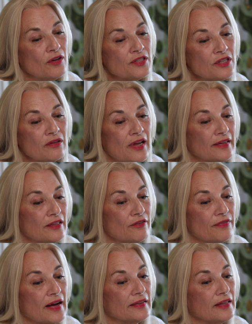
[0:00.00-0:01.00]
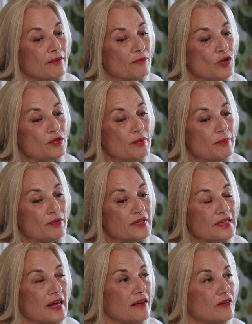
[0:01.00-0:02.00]
also like the fact that most
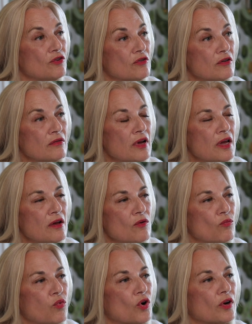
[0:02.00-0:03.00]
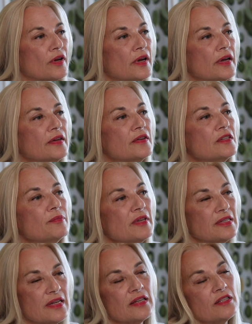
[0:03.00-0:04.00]
people say, your work gives
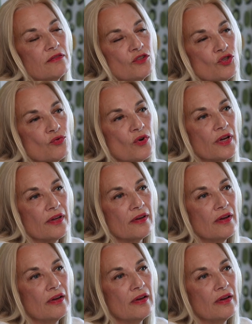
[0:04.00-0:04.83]
me a sense of joy.